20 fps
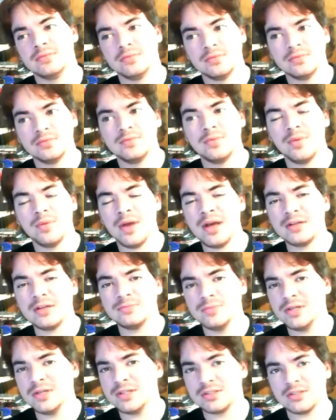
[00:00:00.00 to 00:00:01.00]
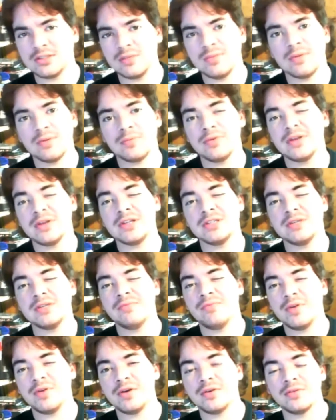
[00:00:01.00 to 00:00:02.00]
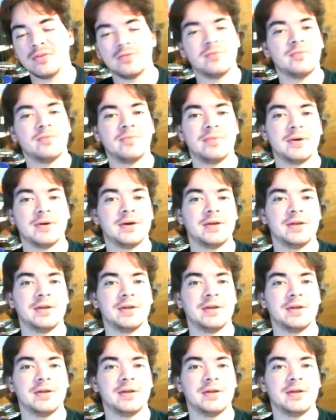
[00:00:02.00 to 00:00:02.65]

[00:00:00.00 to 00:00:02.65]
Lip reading: If you ask me, it's going to be a pretty cheap phone, but